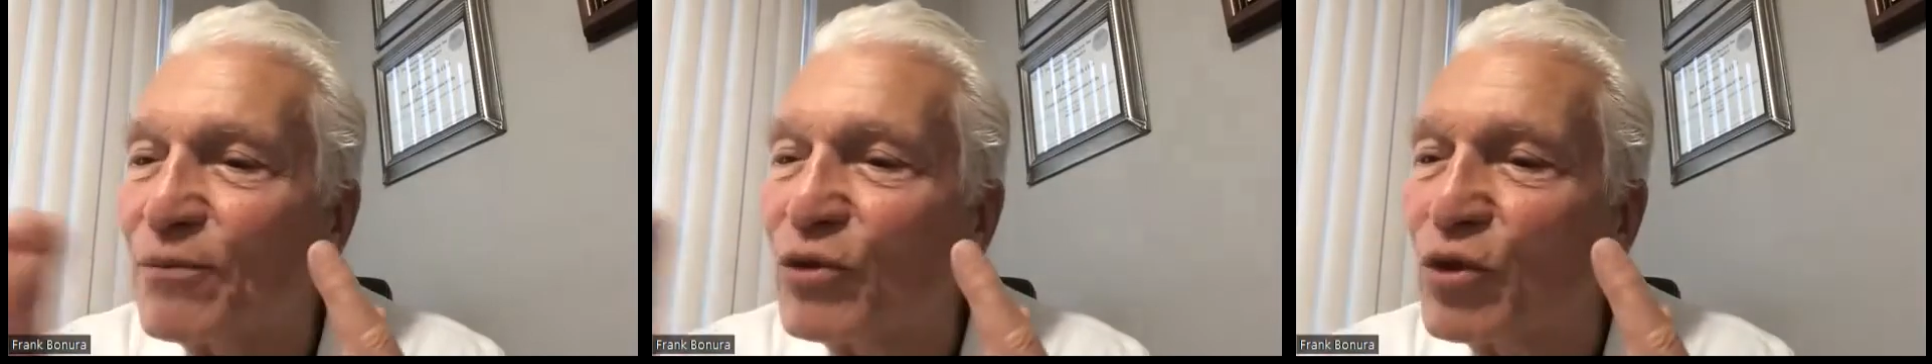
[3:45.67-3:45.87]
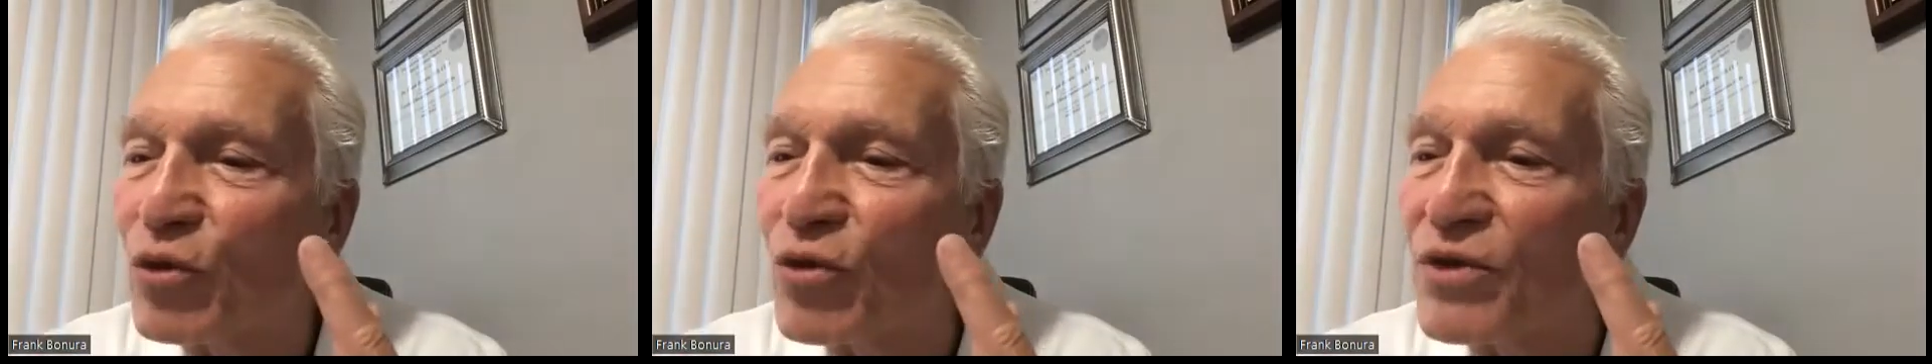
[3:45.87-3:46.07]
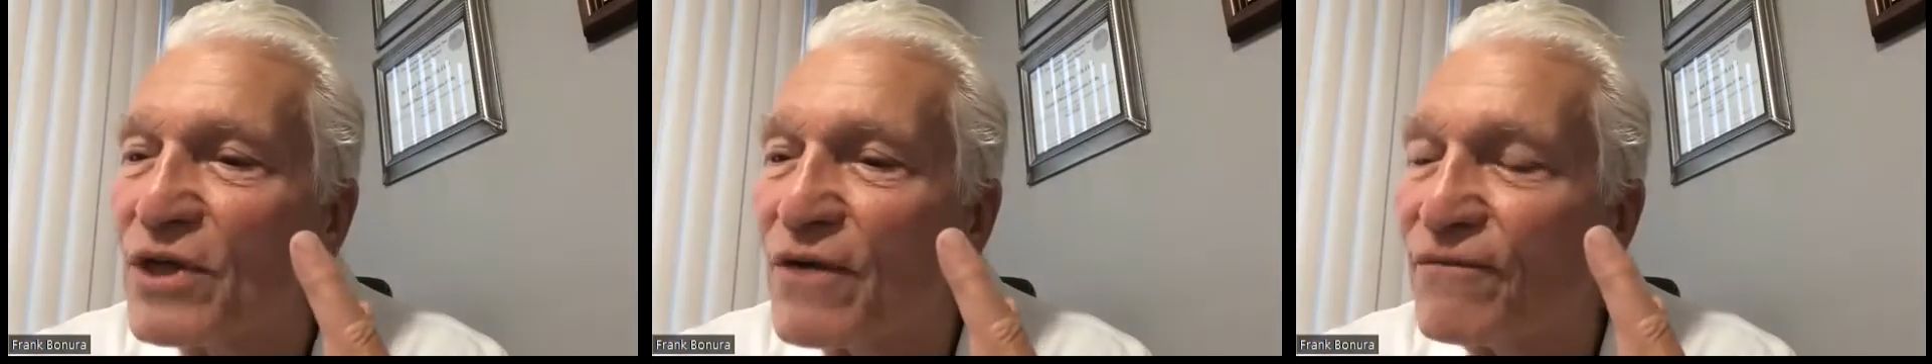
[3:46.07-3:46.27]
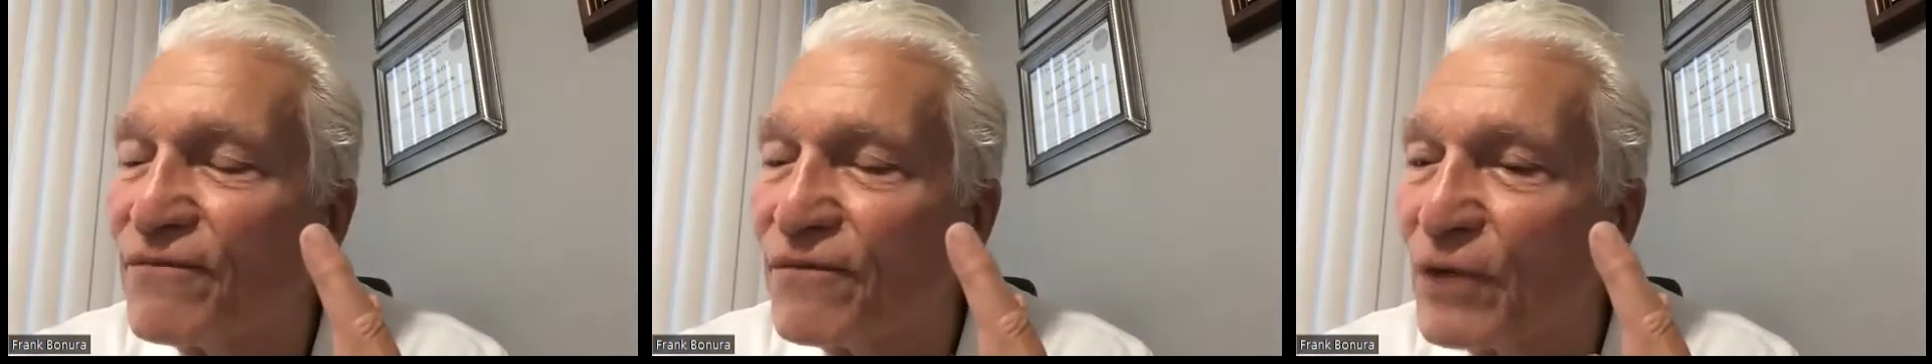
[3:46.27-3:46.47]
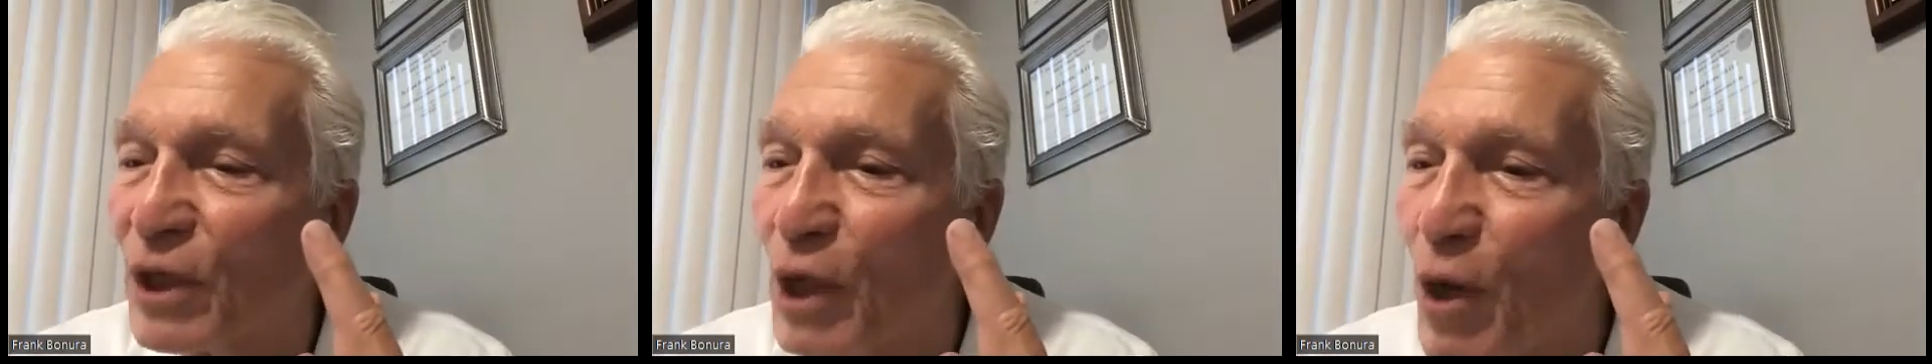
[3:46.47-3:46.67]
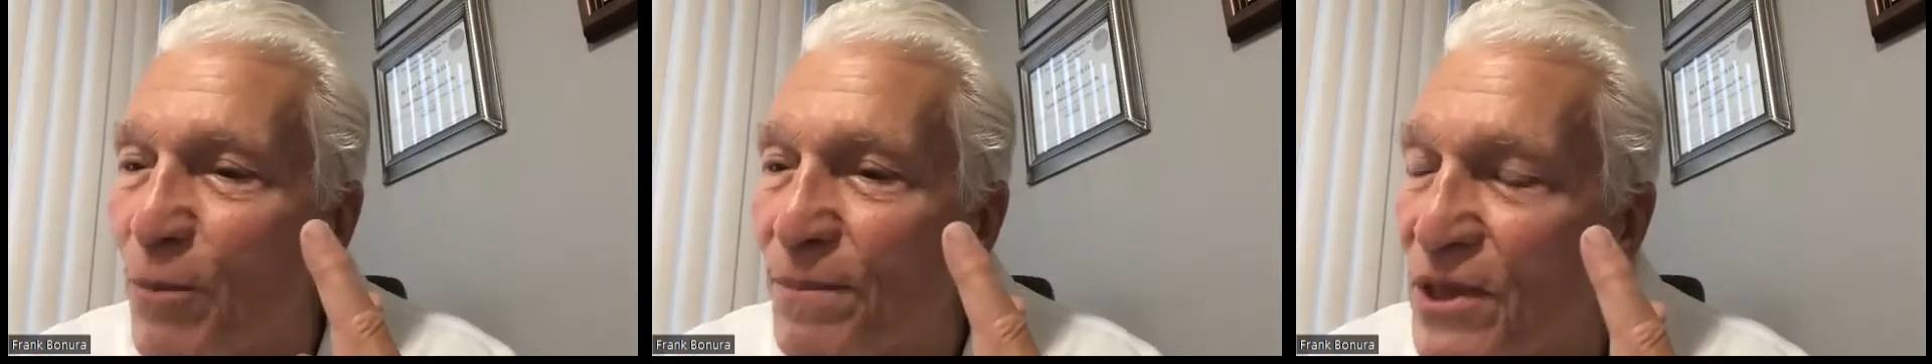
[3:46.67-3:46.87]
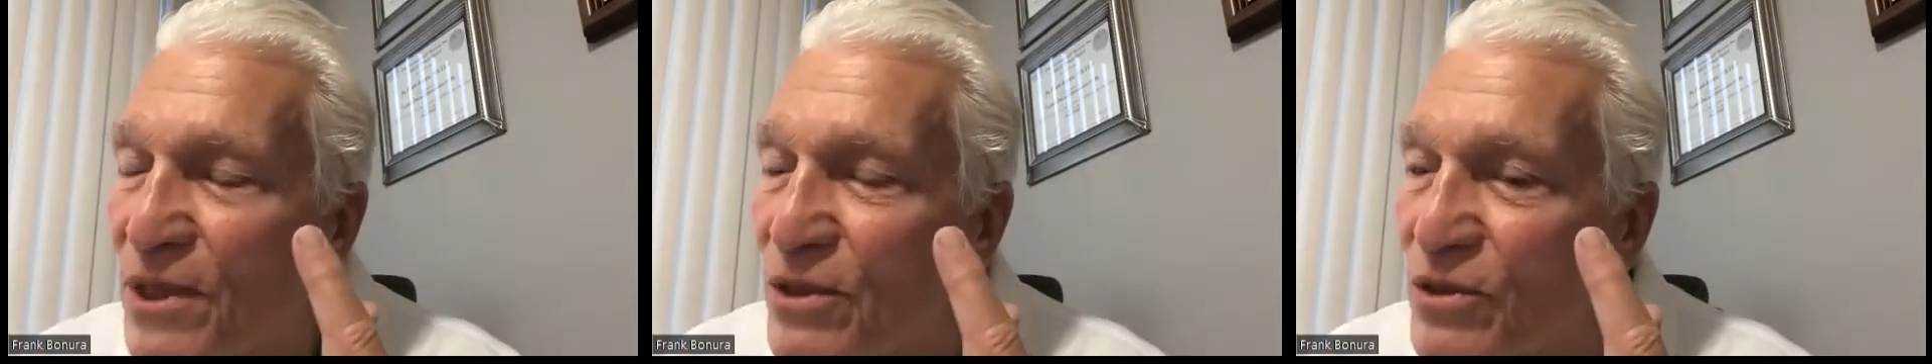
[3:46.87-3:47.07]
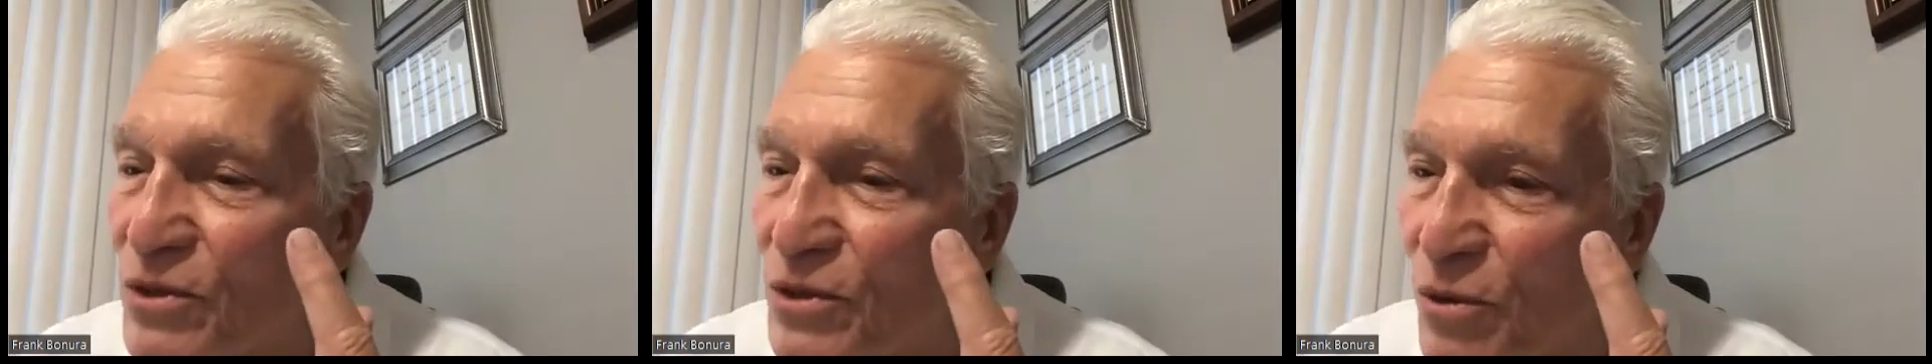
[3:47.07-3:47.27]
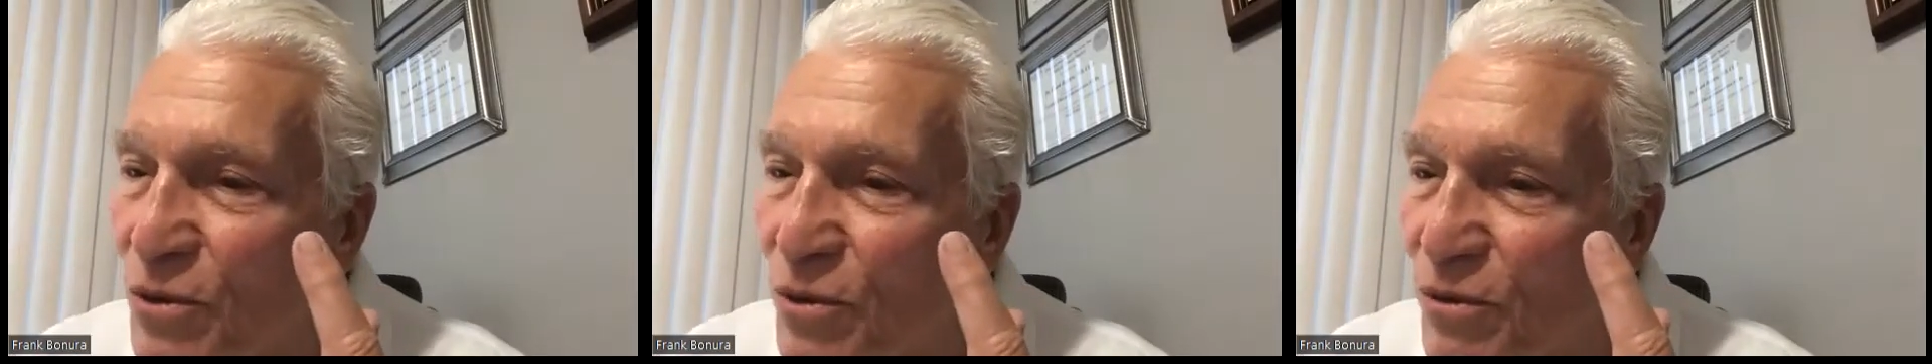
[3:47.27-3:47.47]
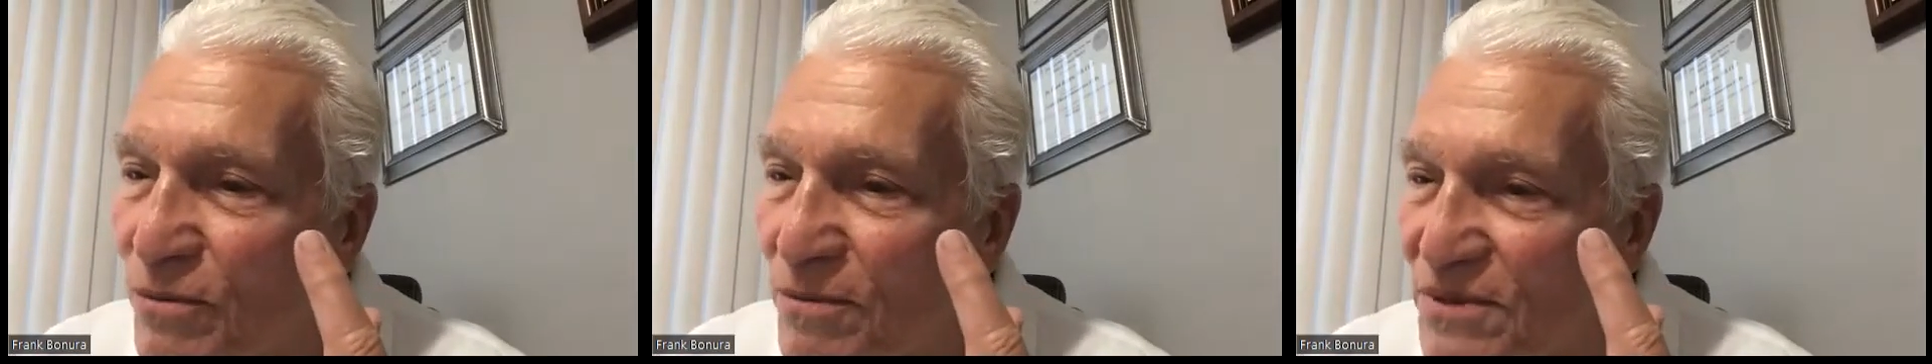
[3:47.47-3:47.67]
through your fallopian
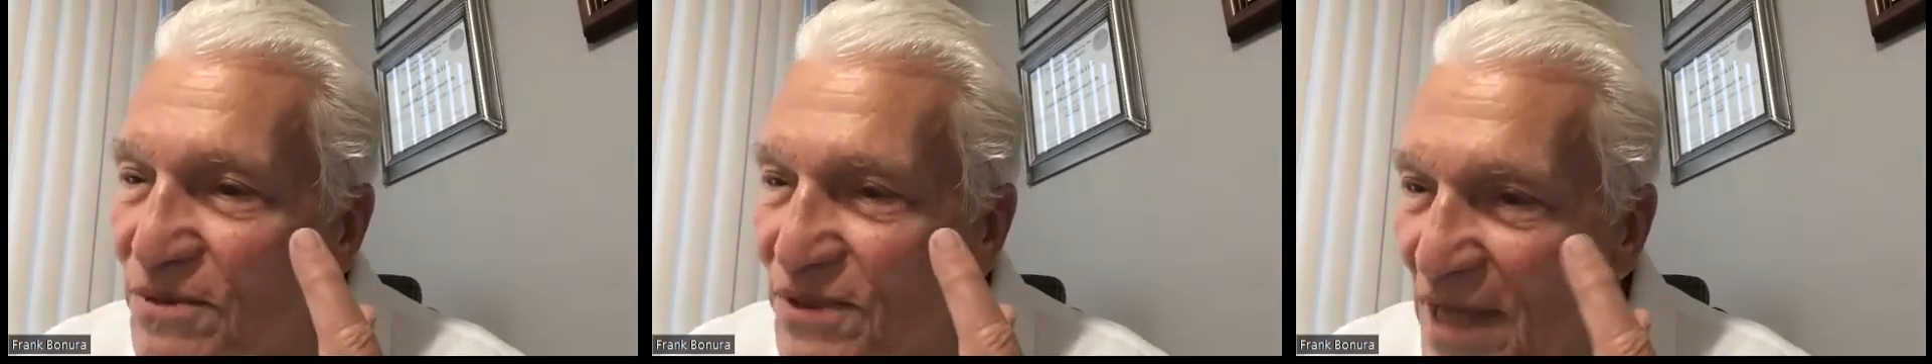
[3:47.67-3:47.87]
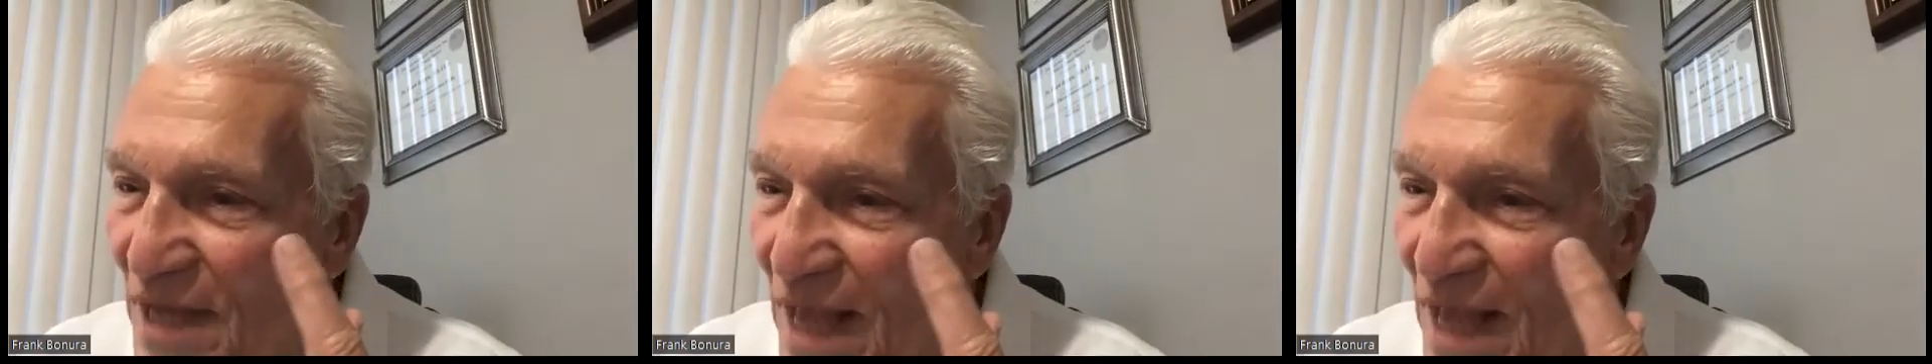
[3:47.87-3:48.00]
tubes